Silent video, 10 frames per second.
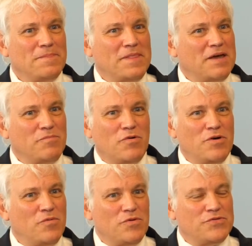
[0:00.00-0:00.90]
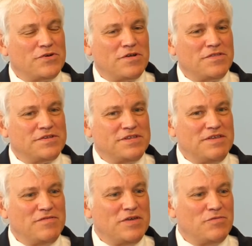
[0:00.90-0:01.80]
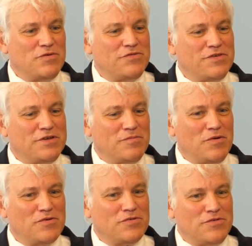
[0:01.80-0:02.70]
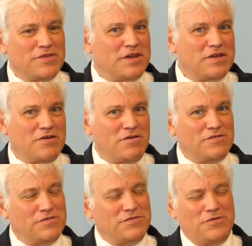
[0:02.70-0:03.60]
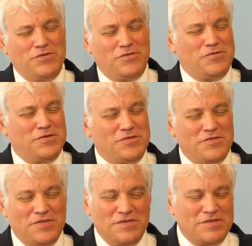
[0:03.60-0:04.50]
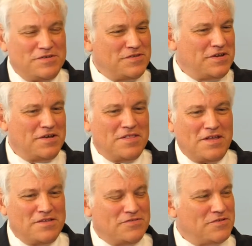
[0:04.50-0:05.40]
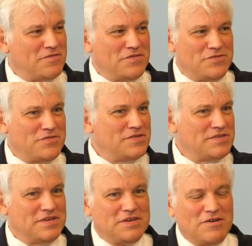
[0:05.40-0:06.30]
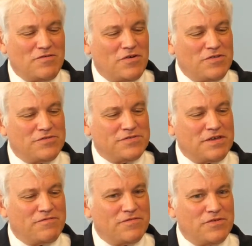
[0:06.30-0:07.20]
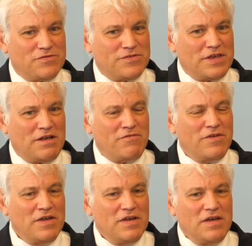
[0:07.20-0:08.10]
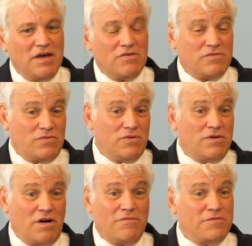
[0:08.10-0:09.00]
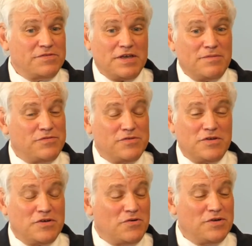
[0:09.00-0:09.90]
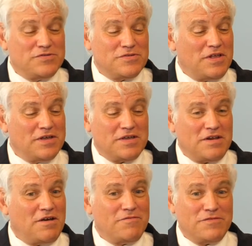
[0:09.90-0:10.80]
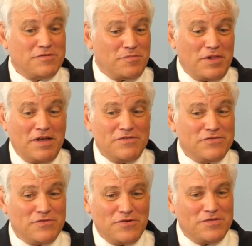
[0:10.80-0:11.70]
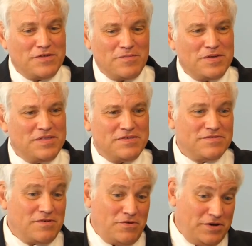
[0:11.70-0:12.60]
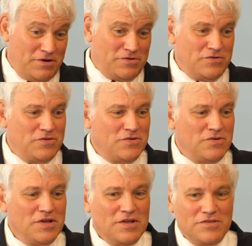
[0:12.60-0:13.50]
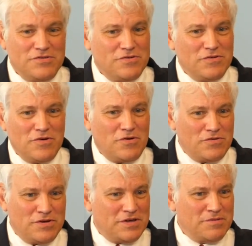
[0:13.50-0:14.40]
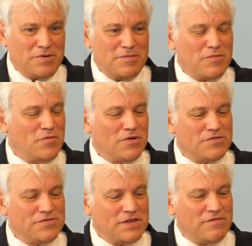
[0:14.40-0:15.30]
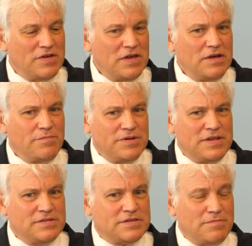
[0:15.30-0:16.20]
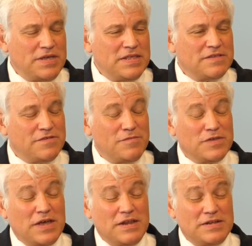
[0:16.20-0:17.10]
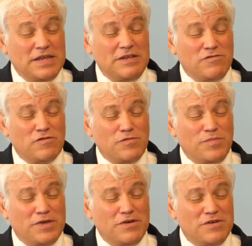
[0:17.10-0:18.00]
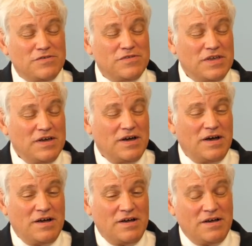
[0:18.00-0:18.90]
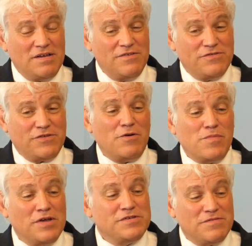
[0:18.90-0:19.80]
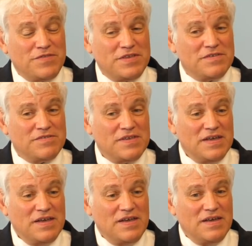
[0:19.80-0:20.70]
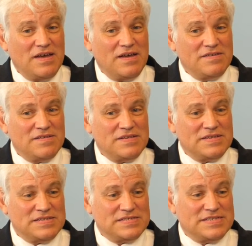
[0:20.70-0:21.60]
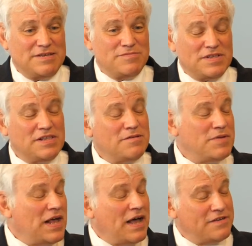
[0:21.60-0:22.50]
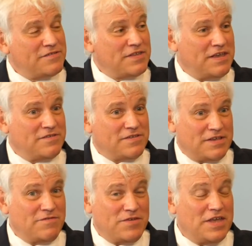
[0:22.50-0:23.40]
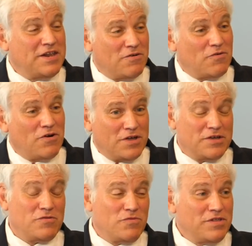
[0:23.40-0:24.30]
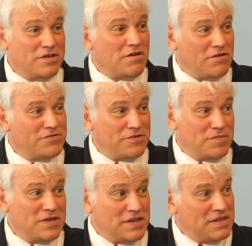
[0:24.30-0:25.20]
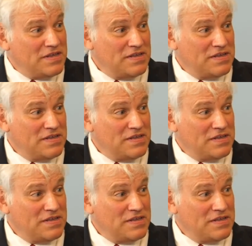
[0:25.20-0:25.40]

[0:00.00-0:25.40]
that boy will turn on the TV and we'll see commercials that encourage us, oh, you can do this. Here's an online service. You can take care of all this stuff yourself. Or oftentimes you can go into like an office supply store and there'll be this, oh, here, do your, do your own uh, paperwork stuff. But to me, that seems kind of dangerous because uh, so much of this uh, seems a little bit high stakes. Like if you get it wrong, it could really cost you money.